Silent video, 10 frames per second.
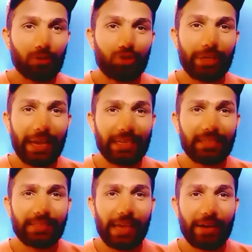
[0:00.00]
Jackie
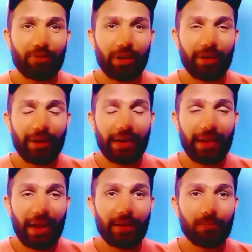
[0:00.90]
Sandler and
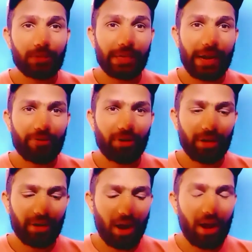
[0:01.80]
Adam
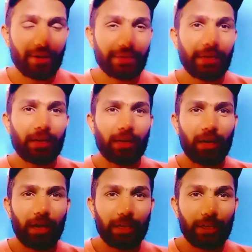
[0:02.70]
Sandler
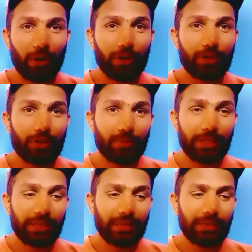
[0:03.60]
are going to
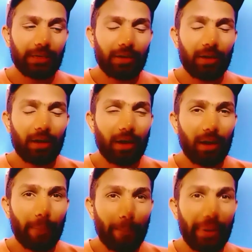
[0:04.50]
be
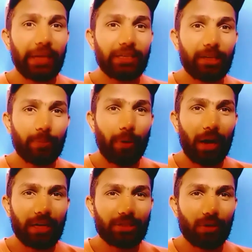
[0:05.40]
major
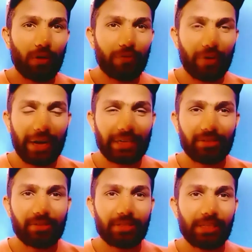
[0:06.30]
parts of
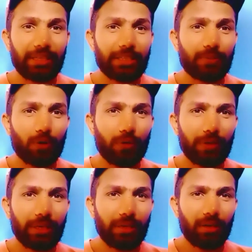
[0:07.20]
characters in this
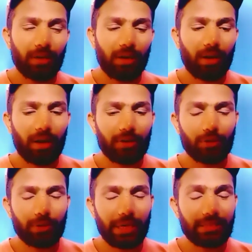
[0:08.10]
movie, or
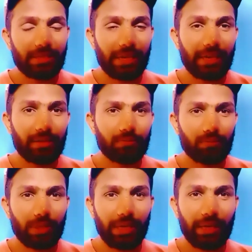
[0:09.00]
you can say
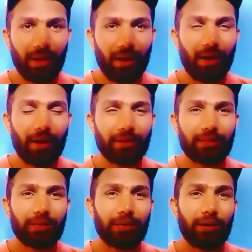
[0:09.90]
they are
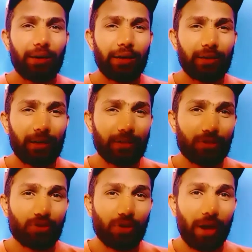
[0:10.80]
the
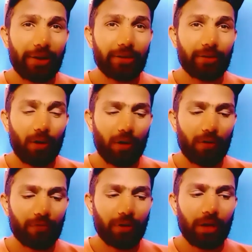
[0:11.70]
starrer
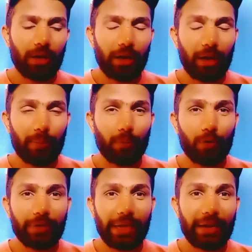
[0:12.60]
of a
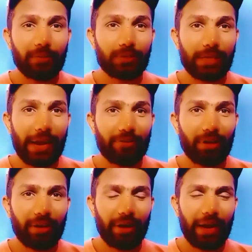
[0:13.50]
movie, Adam
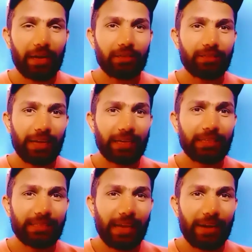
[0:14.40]
Sandler and Jackie
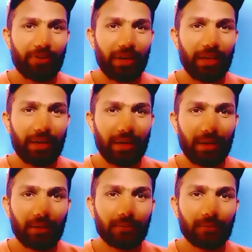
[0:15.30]
Sandler.